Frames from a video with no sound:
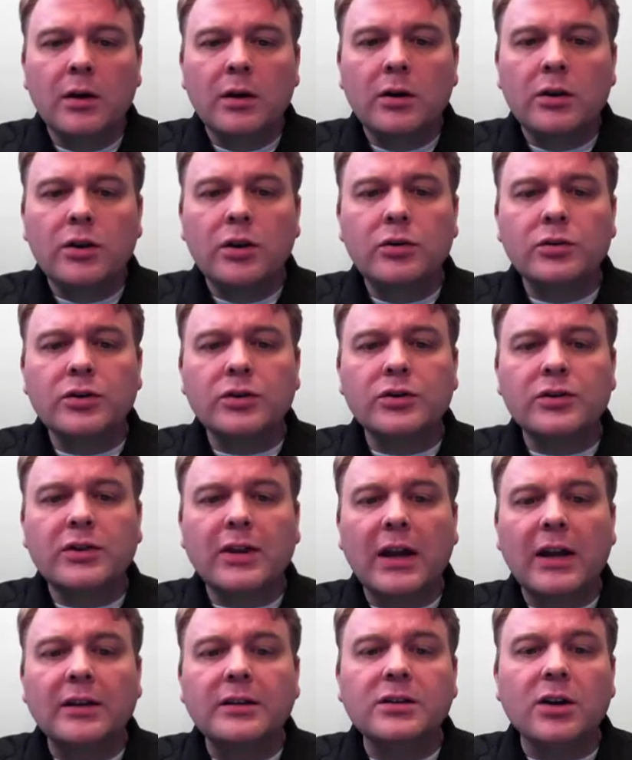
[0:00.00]
User
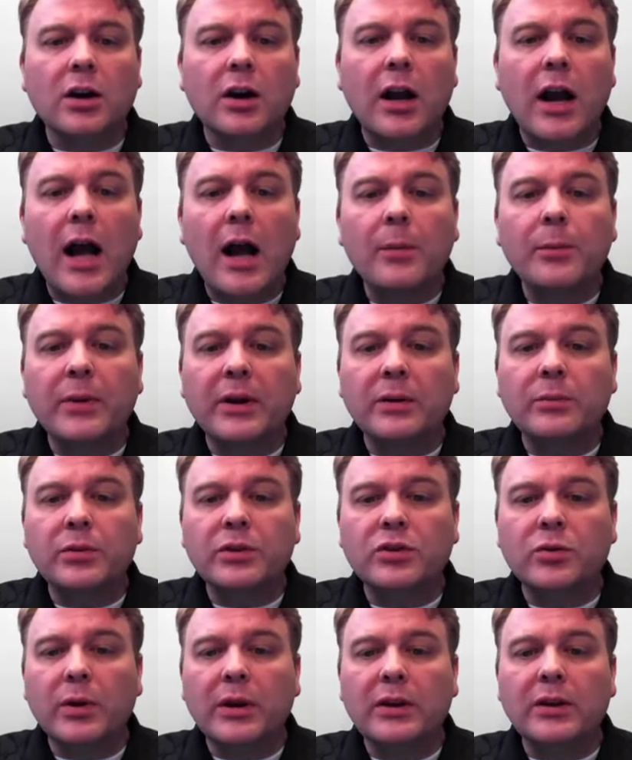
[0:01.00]
states are copied
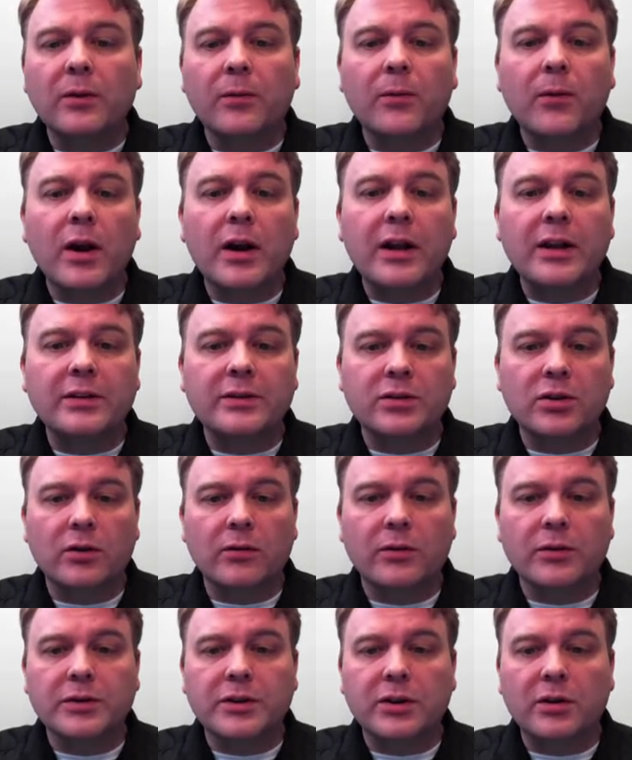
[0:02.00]
between the front-end
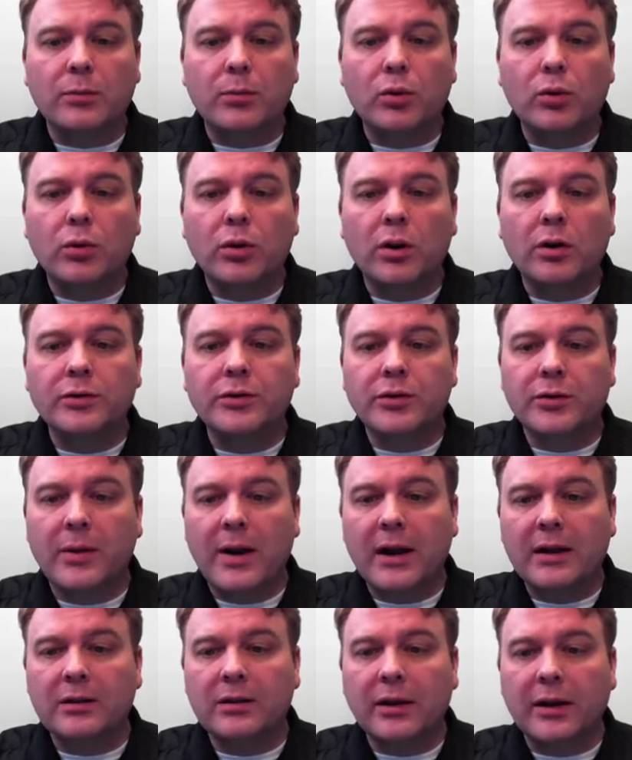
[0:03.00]
servers in a pool
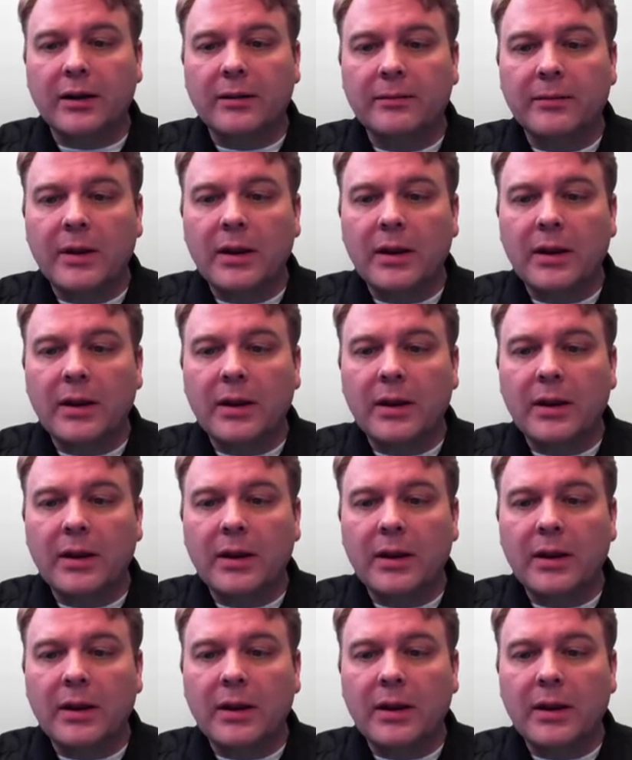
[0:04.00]
directly.